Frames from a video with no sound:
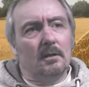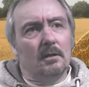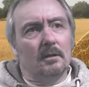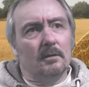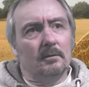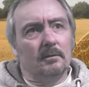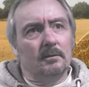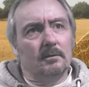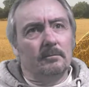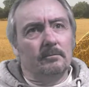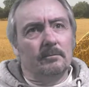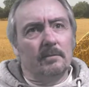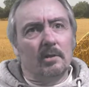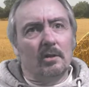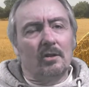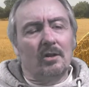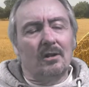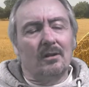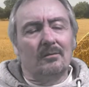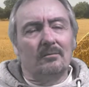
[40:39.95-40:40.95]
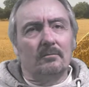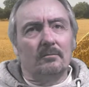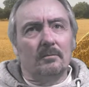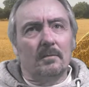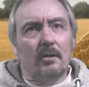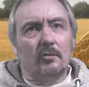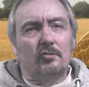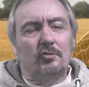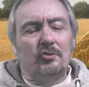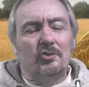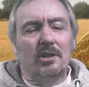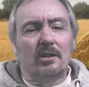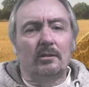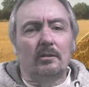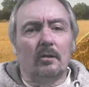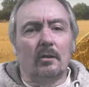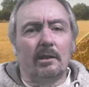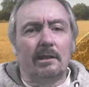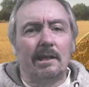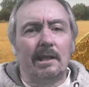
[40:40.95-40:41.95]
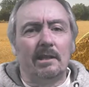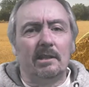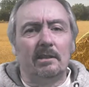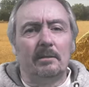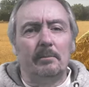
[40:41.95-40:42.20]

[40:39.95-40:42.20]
I just got the kids to